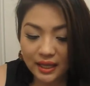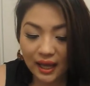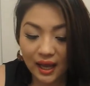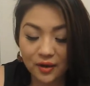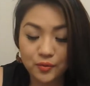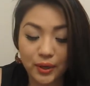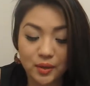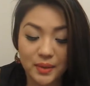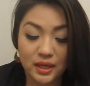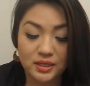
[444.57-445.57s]
yeah, I would
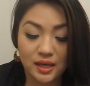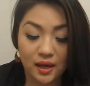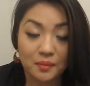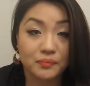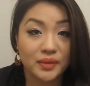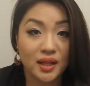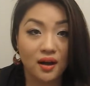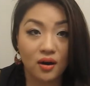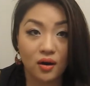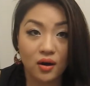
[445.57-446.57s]
recommend um,
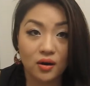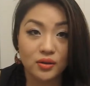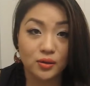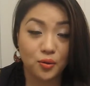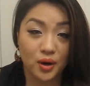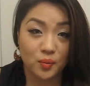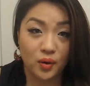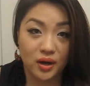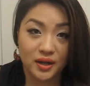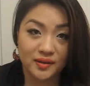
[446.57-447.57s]
all the Lorac
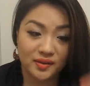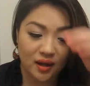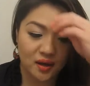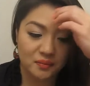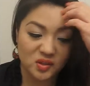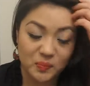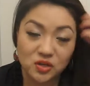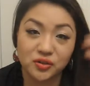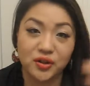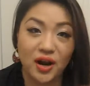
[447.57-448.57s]
products, um,
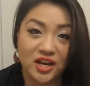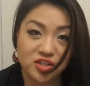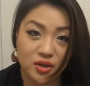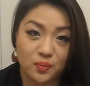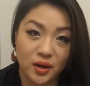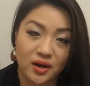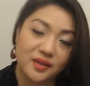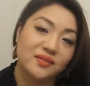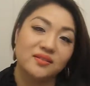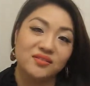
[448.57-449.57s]
especially their eyeshadow
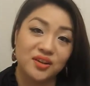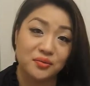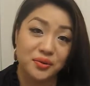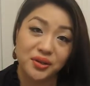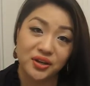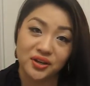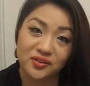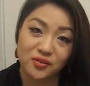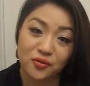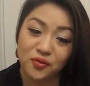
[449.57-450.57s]
products. They're really good
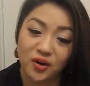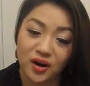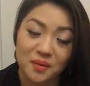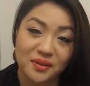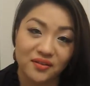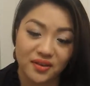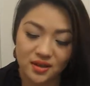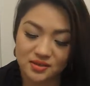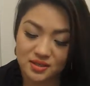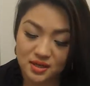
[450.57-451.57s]
so far. I'm loving
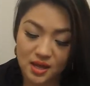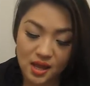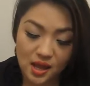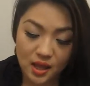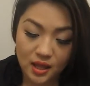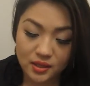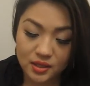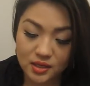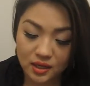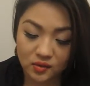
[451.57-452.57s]
it.
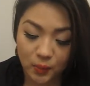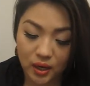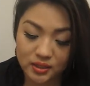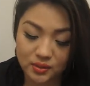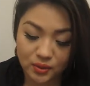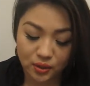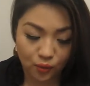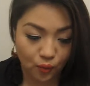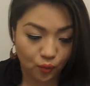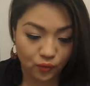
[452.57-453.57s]
The next product I want to
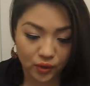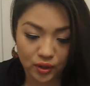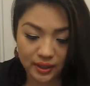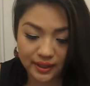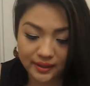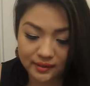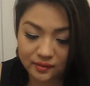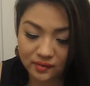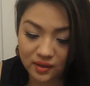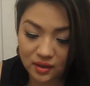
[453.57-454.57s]
go over
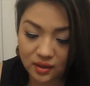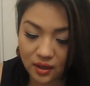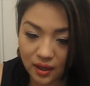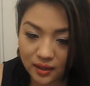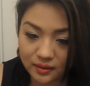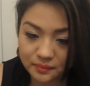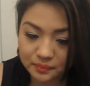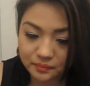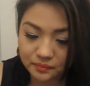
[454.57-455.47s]
is the um,